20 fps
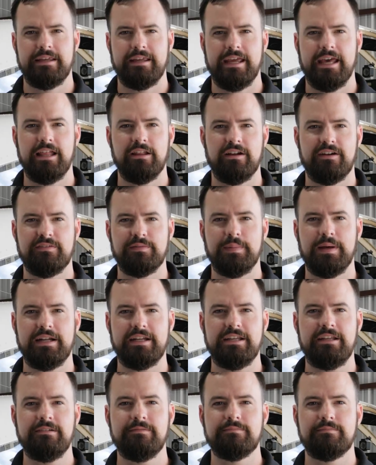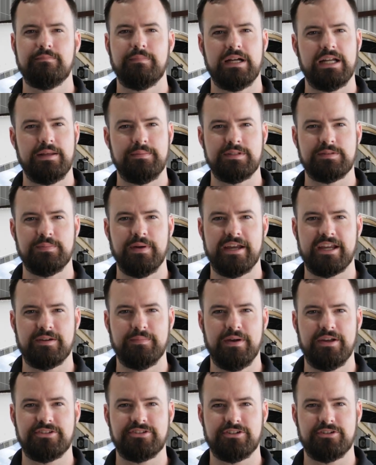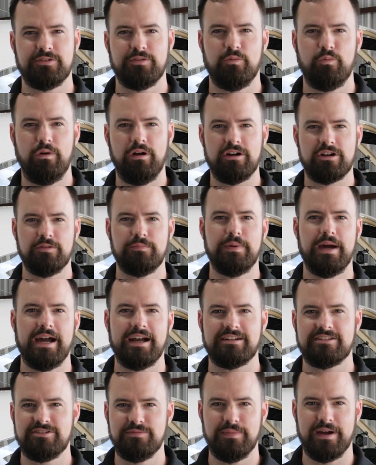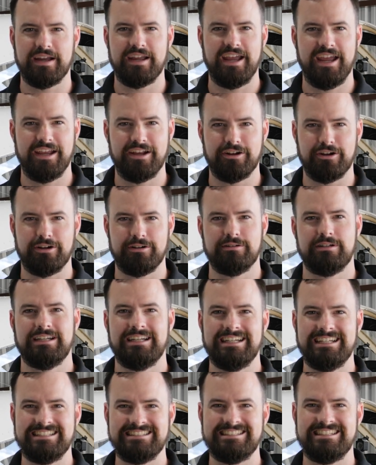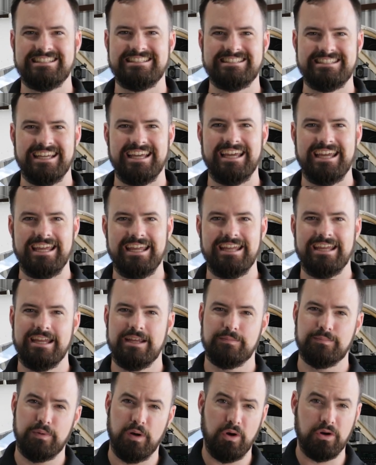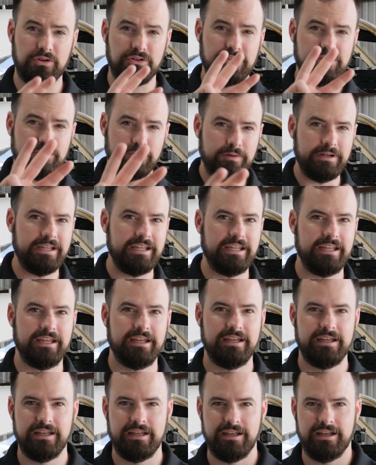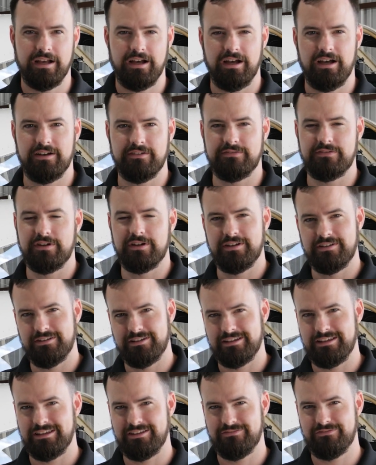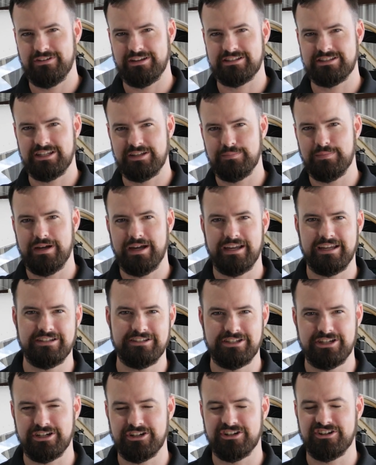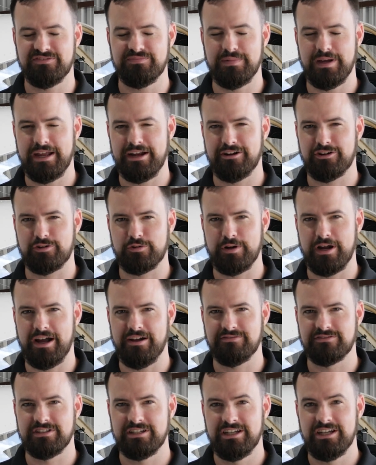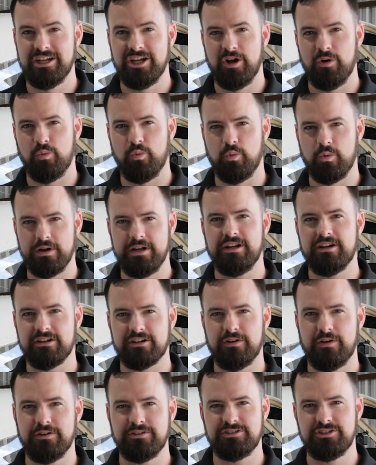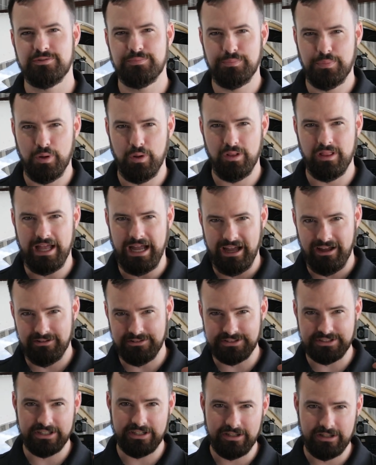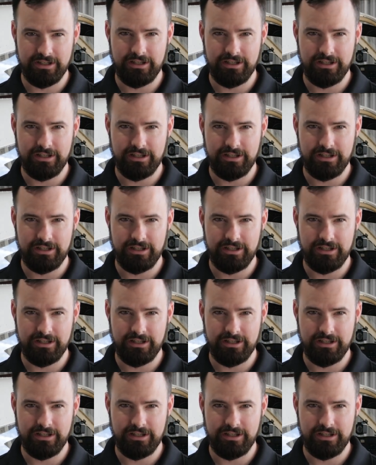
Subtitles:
Hello everybody, my name is Micah. Welcome back to my hangar. Today in part 3 of fixing my interior of my aircraft, we are going to pull out